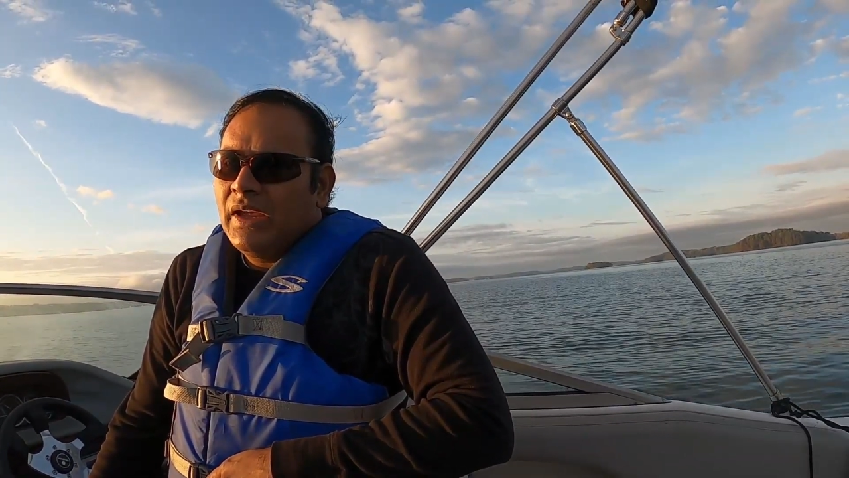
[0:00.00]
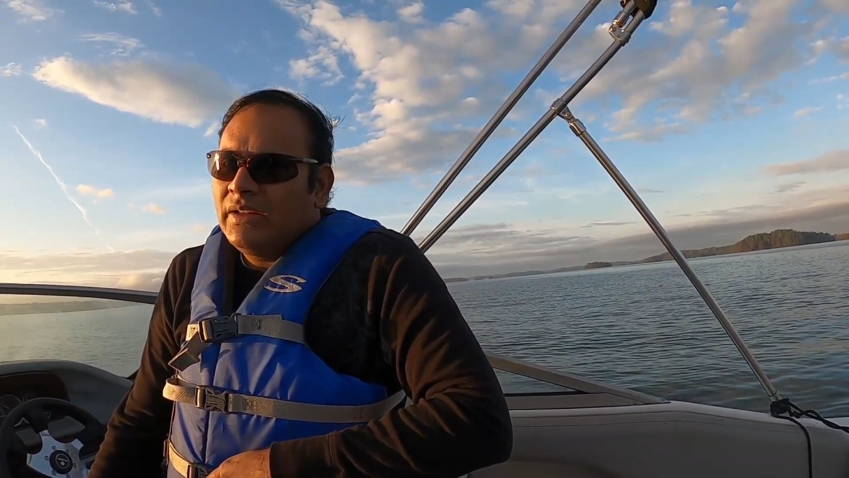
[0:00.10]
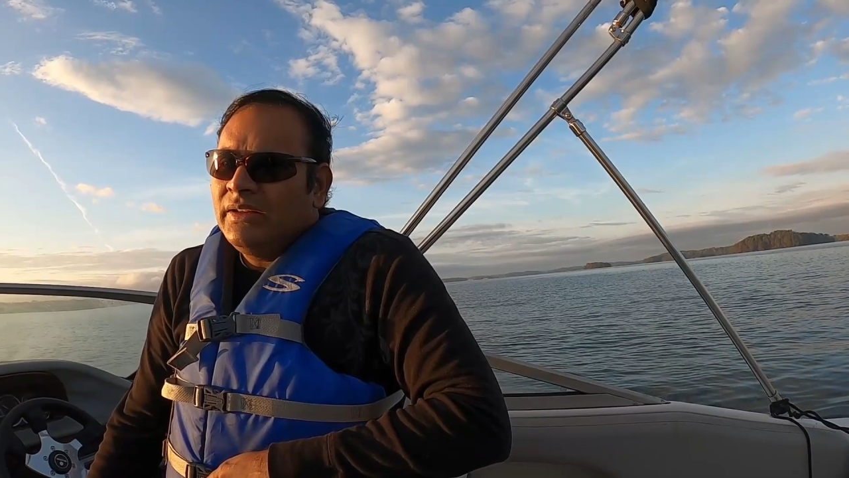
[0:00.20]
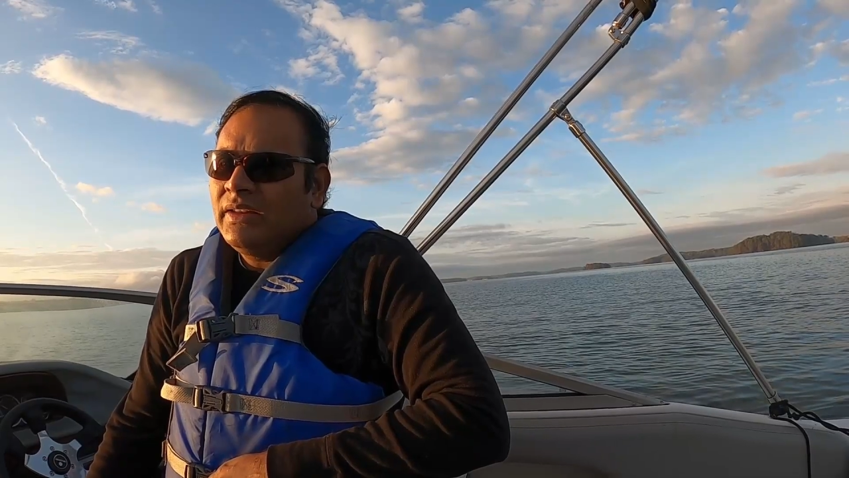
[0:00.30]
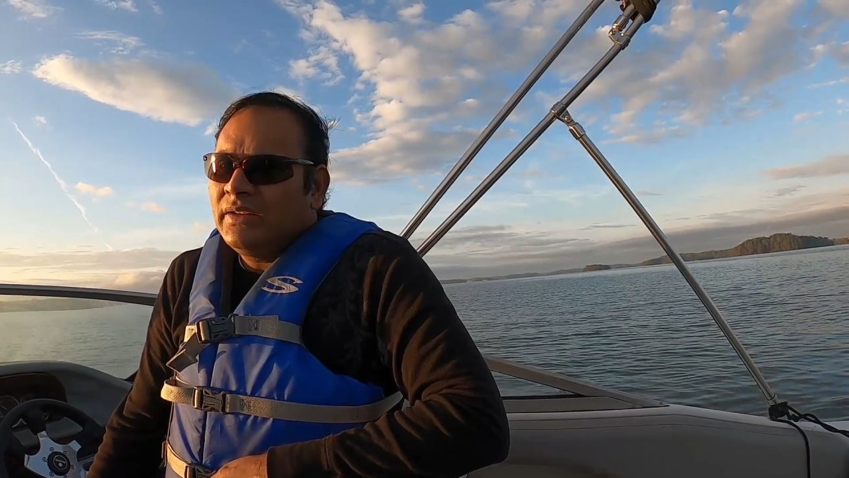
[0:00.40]
I
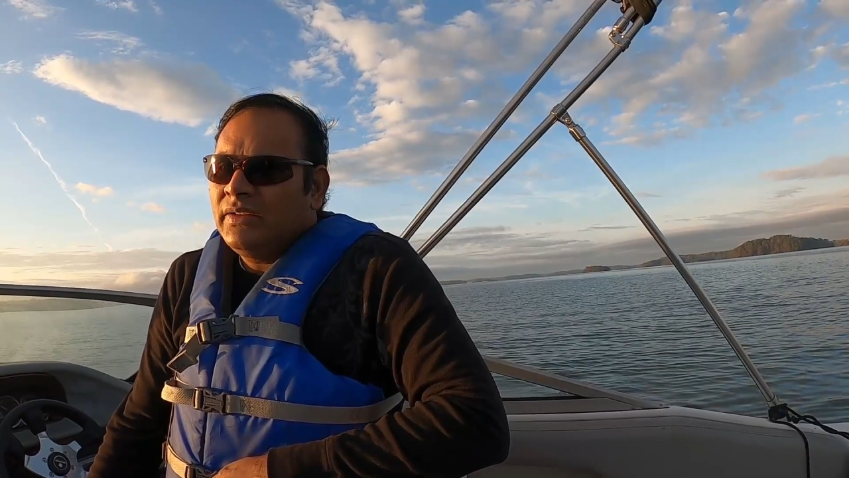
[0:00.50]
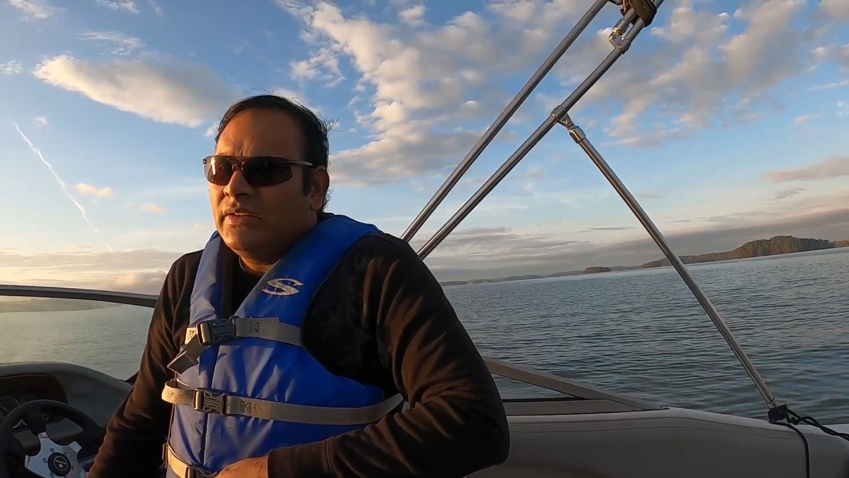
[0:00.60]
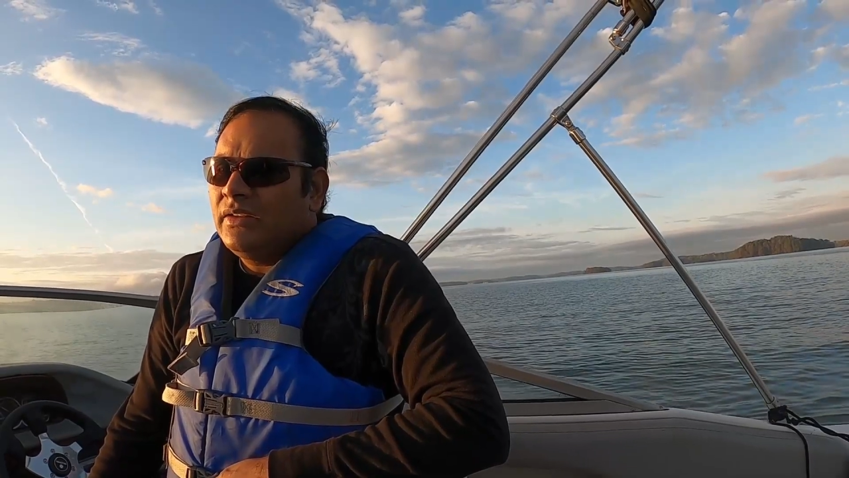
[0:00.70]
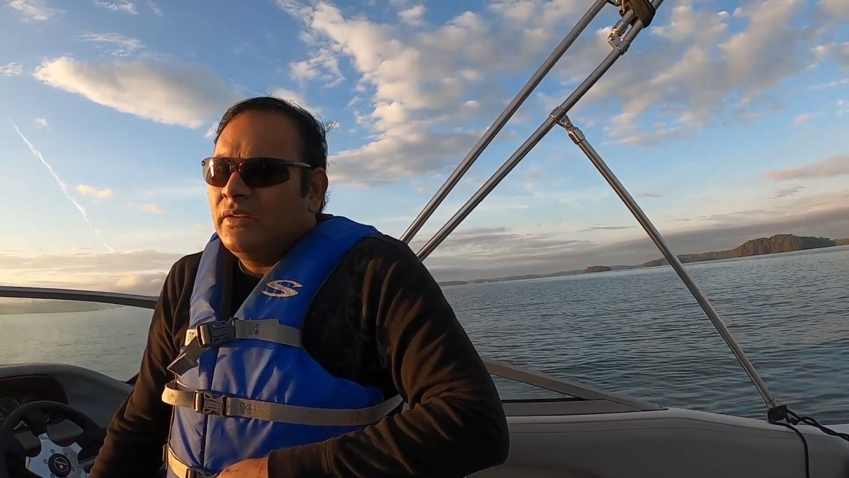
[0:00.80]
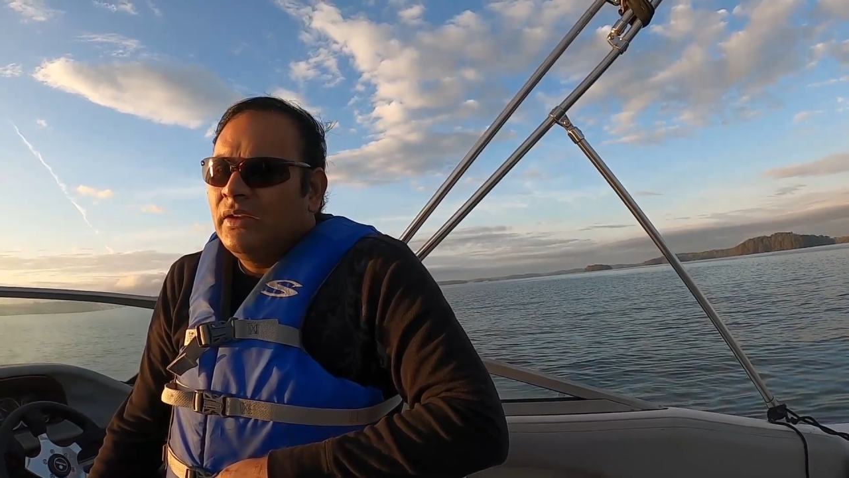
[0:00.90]
think that's
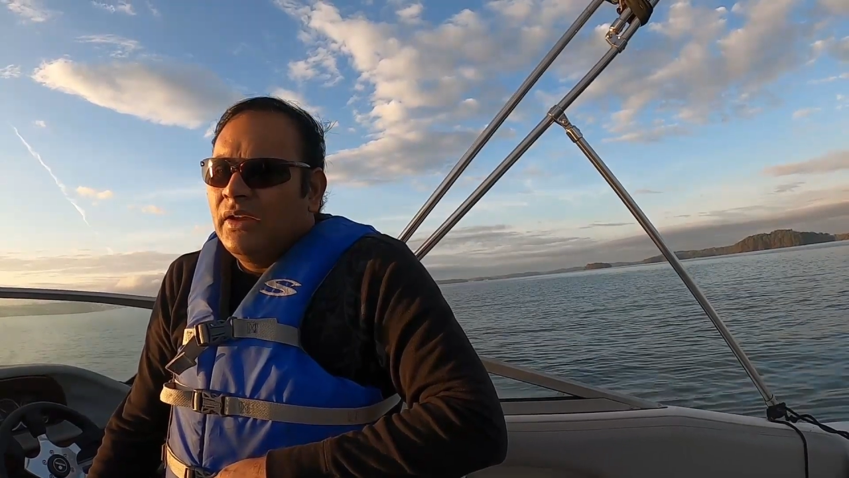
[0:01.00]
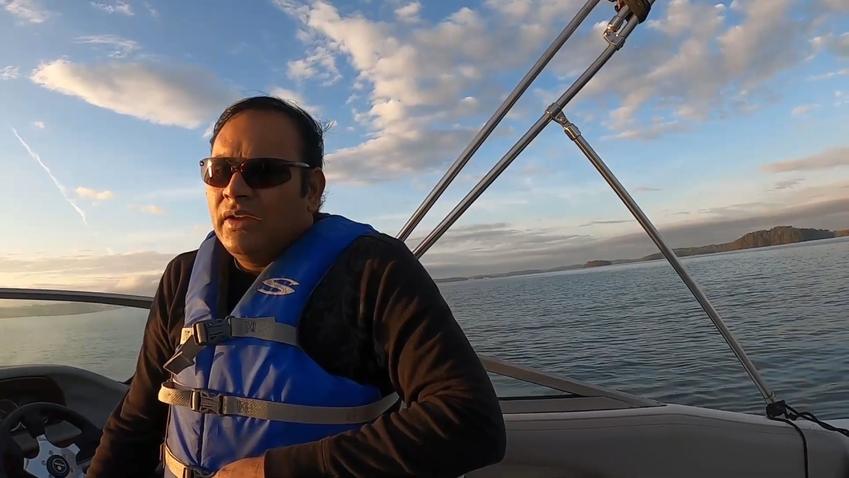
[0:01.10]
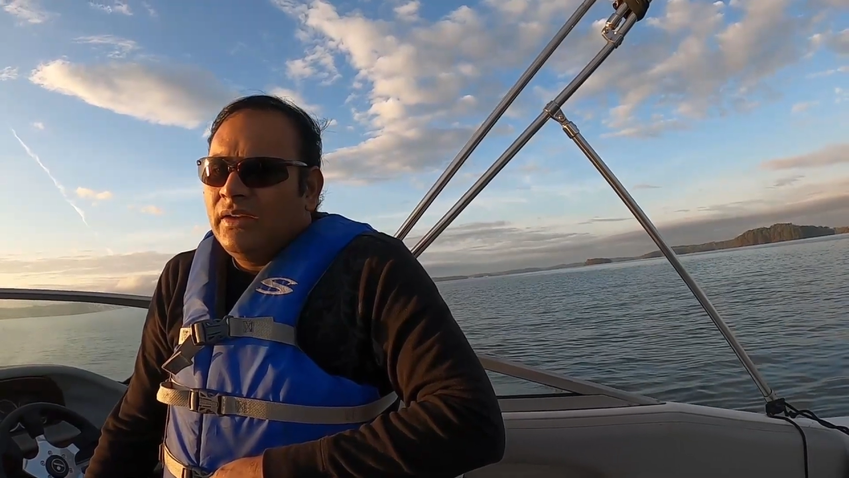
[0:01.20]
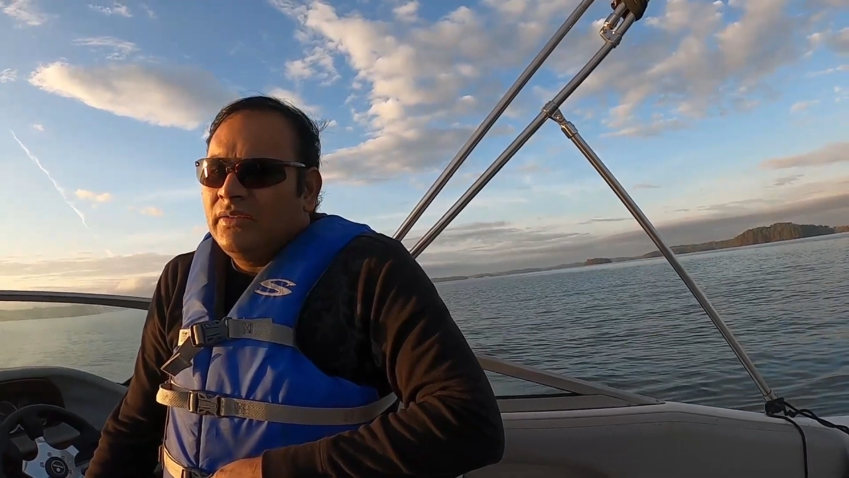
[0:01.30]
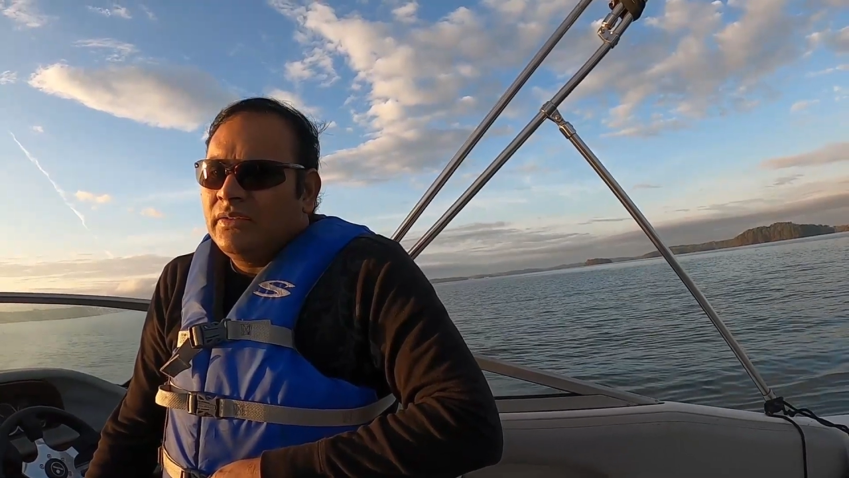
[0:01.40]
it.
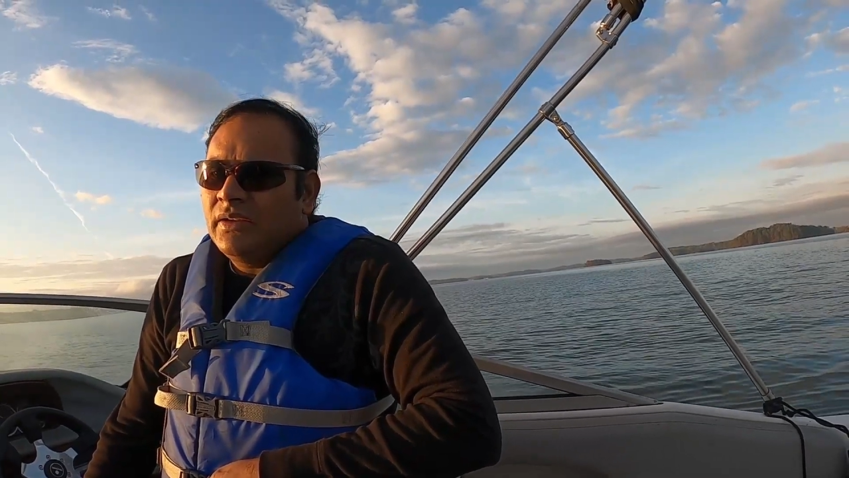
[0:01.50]
It's